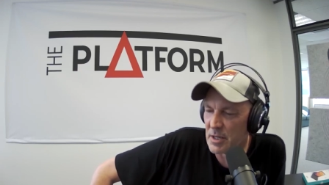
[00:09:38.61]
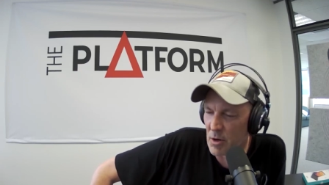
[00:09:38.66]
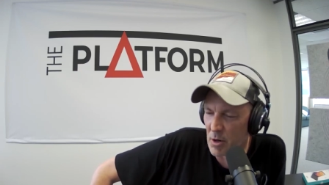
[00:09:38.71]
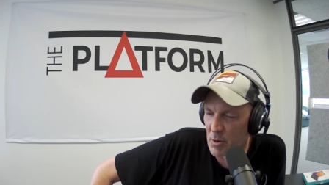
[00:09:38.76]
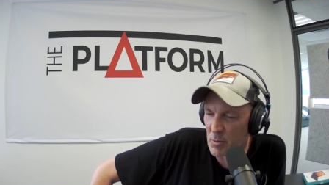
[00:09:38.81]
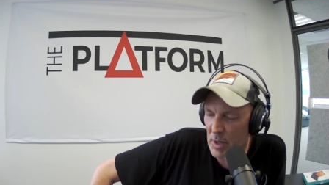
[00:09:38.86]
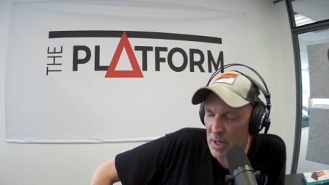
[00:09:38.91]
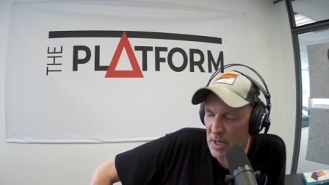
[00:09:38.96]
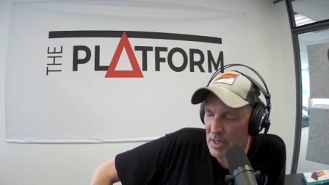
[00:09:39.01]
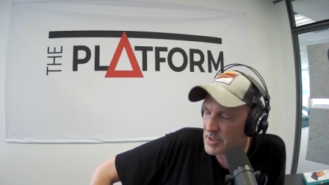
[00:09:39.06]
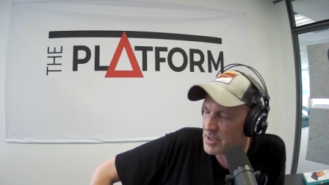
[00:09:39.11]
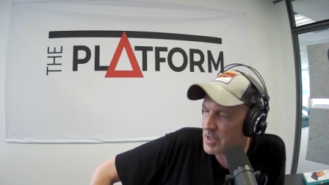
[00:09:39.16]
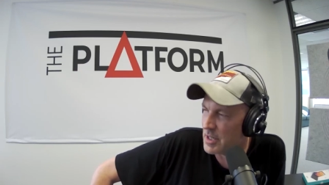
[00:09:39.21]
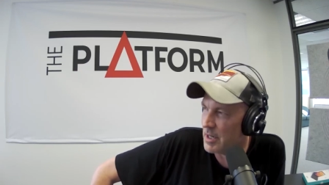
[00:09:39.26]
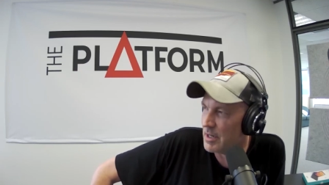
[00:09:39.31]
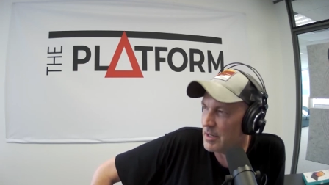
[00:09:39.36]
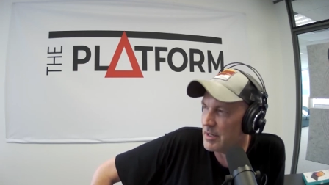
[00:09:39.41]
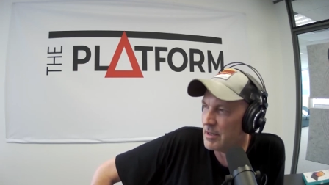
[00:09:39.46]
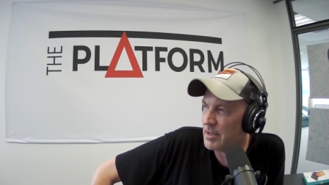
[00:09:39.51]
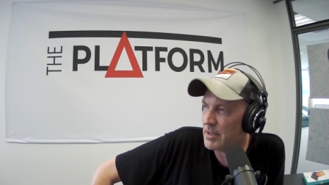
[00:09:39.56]
Con- uh,
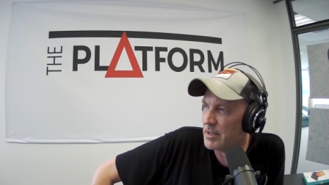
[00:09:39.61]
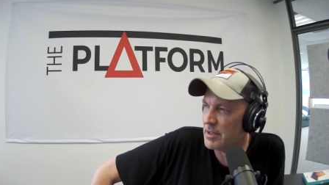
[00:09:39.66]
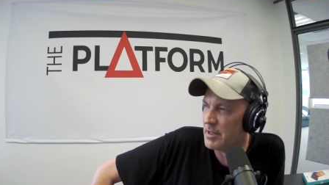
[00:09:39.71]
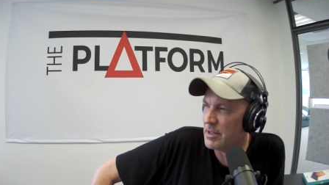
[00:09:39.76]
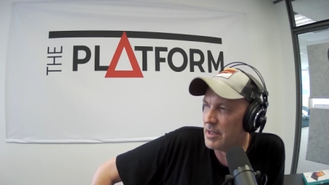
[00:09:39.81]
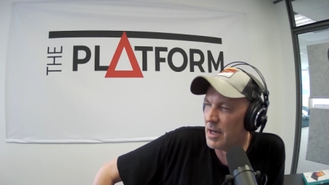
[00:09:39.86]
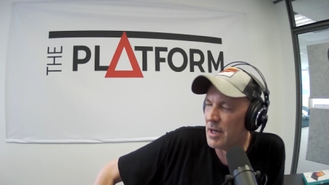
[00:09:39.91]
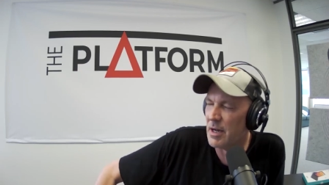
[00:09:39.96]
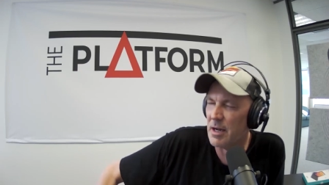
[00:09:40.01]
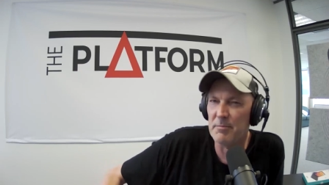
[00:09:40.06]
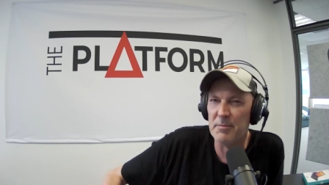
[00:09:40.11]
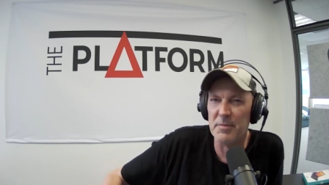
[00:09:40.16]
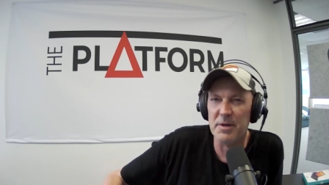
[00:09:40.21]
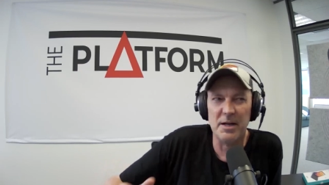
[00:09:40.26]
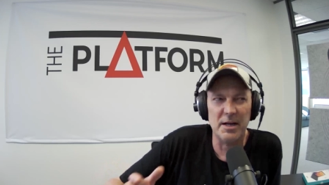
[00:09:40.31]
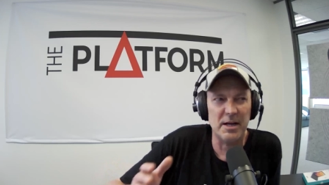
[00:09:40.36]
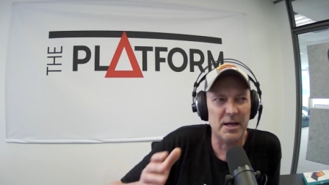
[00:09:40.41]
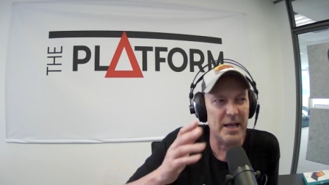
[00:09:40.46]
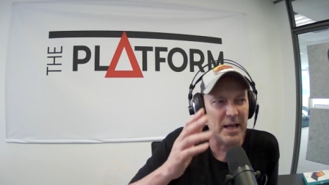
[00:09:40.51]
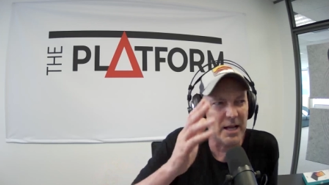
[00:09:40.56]
uh um,
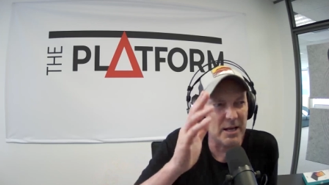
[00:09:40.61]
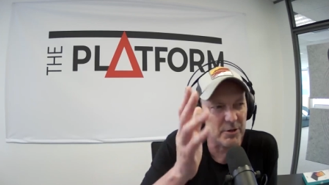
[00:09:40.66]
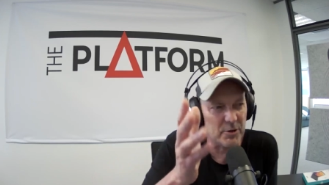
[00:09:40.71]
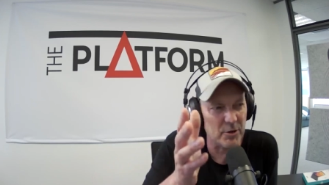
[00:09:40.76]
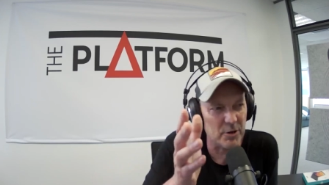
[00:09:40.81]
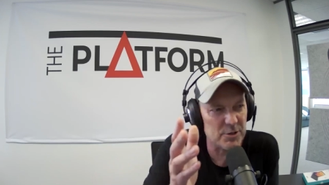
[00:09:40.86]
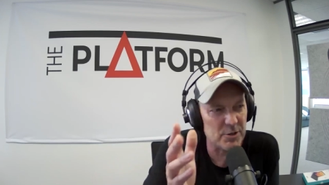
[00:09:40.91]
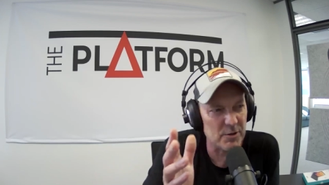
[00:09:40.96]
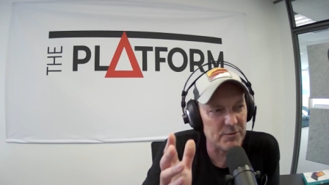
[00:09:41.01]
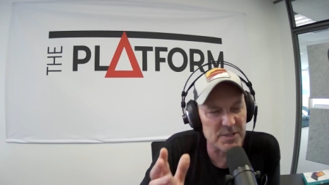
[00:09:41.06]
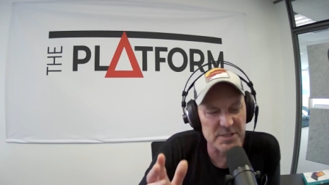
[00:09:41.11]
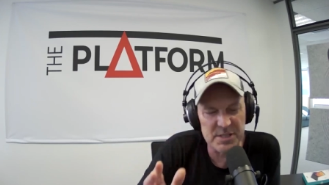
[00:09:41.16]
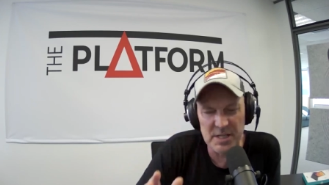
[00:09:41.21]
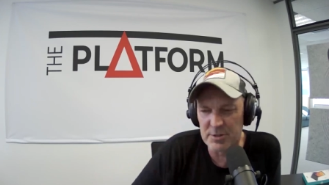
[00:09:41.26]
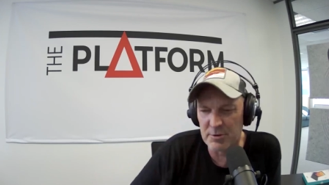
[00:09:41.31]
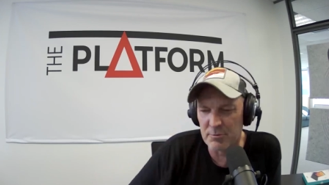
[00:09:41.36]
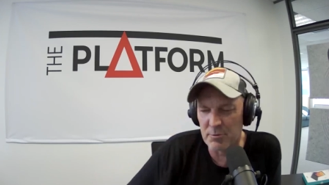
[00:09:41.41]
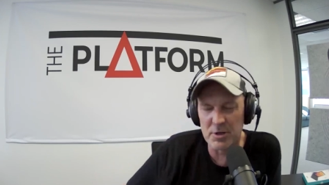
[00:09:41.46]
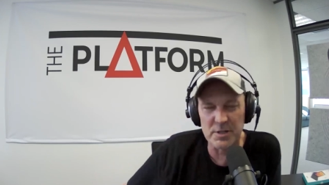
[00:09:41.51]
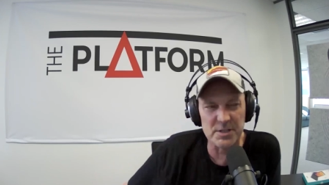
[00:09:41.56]
uh, Alan got us off to
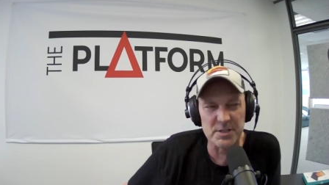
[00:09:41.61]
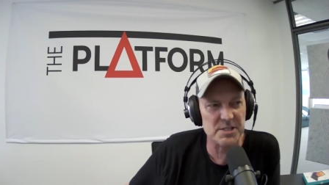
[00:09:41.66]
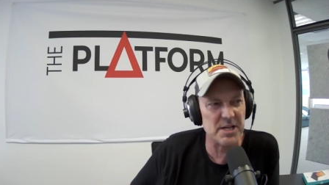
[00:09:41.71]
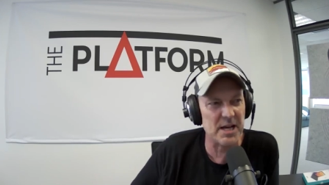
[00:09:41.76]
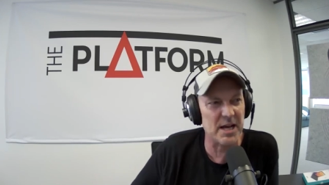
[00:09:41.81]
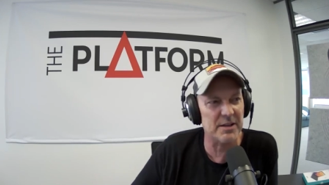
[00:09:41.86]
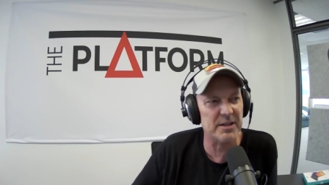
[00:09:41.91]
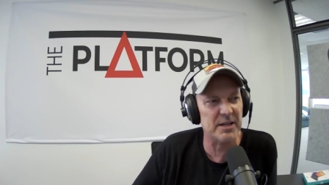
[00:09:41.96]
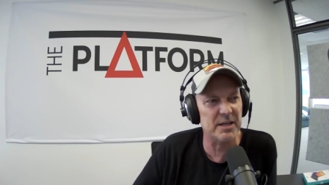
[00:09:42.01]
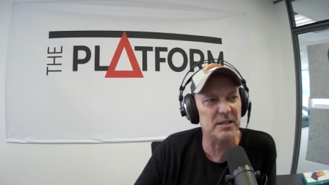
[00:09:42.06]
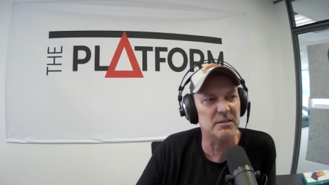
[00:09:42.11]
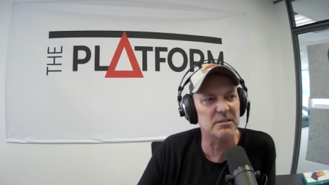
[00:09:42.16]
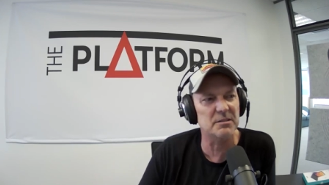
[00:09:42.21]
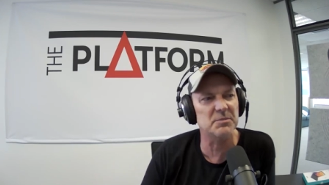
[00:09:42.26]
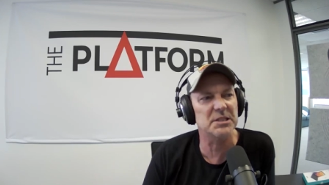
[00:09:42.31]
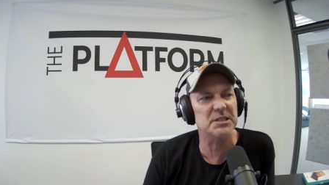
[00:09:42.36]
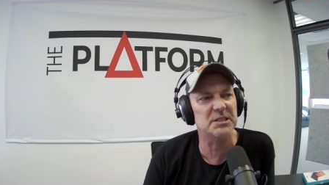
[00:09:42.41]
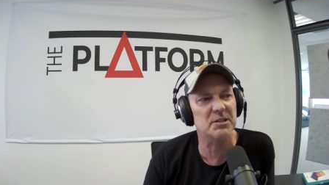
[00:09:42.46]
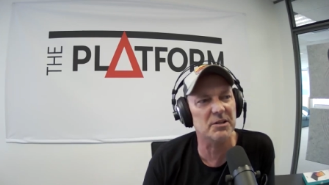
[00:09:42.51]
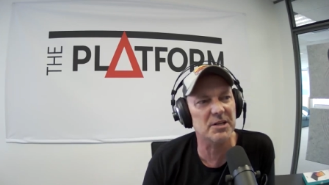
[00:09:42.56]
such a rocket start, and thinking, "Oh
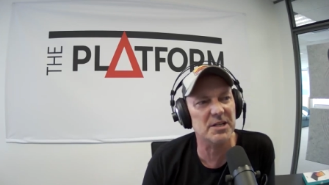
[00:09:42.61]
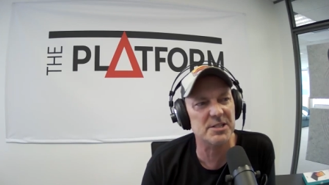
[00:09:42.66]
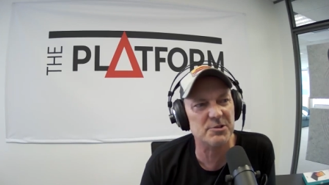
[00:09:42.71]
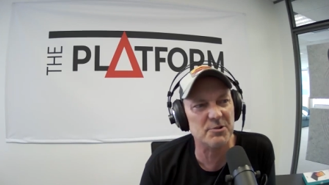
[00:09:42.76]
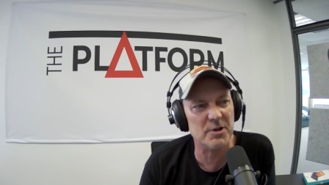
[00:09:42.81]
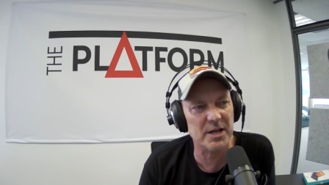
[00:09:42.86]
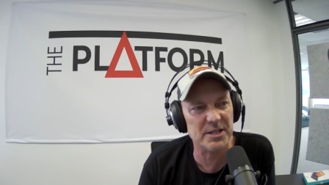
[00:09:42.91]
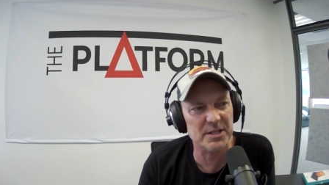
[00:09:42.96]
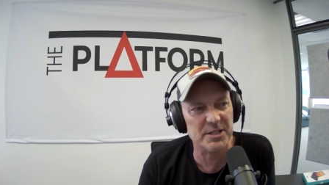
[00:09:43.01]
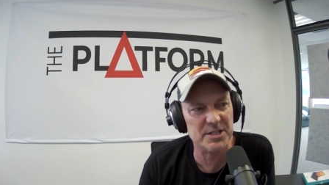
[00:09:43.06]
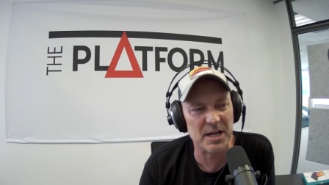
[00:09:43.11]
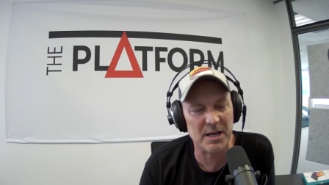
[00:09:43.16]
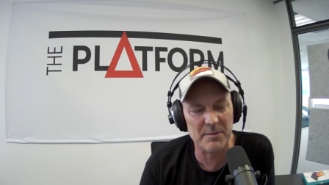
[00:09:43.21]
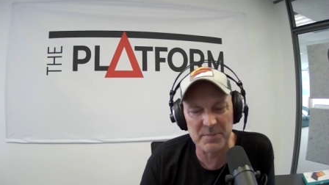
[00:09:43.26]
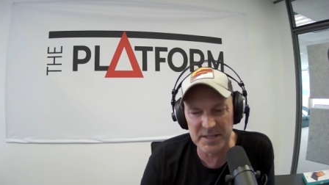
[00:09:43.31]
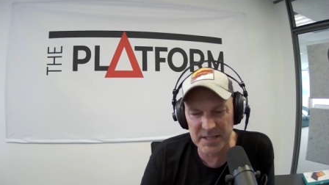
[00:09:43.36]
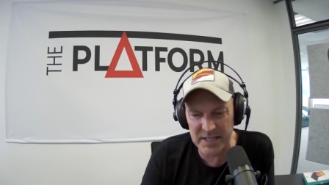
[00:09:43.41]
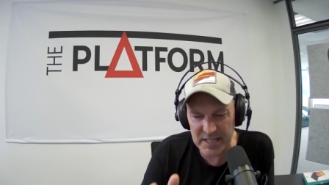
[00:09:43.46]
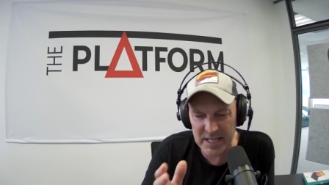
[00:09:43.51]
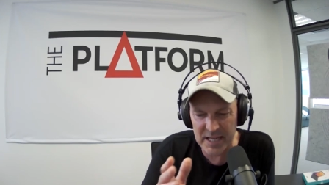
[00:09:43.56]
my God, he's dragging the chain." But
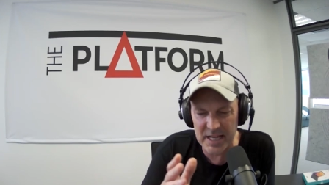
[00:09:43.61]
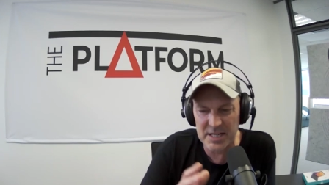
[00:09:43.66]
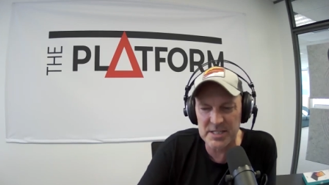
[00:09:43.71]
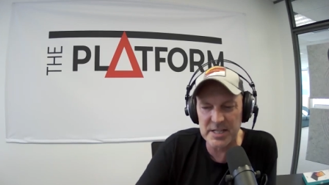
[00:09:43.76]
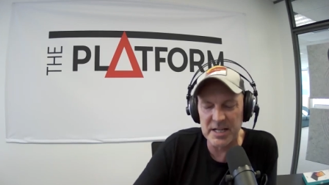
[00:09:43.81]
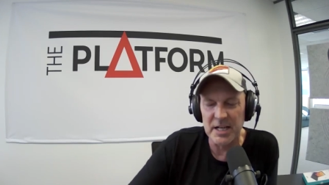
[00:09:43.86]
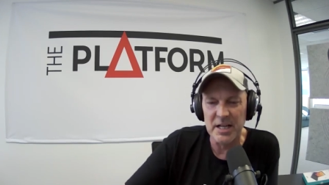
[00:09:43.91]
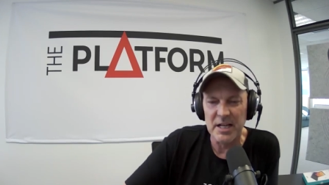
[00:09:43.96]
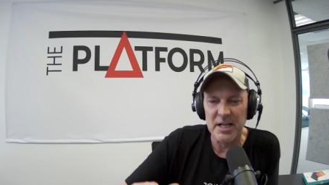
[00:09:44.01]
then he actually.